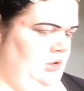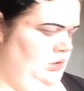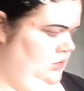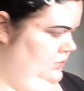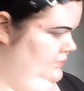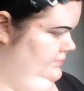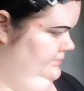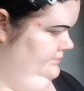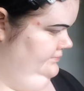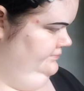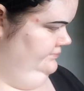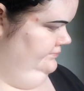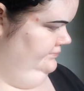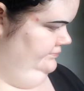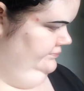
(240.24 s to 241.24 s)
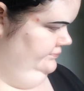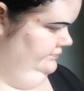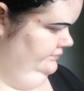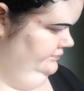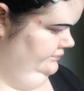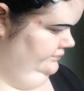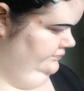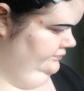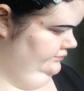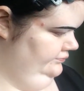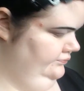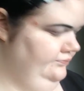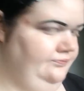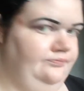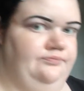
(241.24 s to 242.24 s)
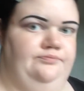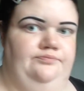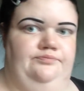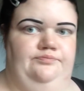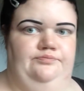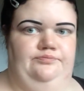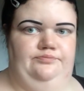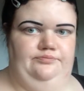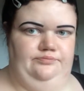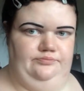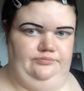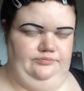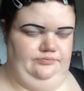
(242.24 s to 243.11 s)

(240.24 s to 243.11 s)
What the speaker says: (no one is talking)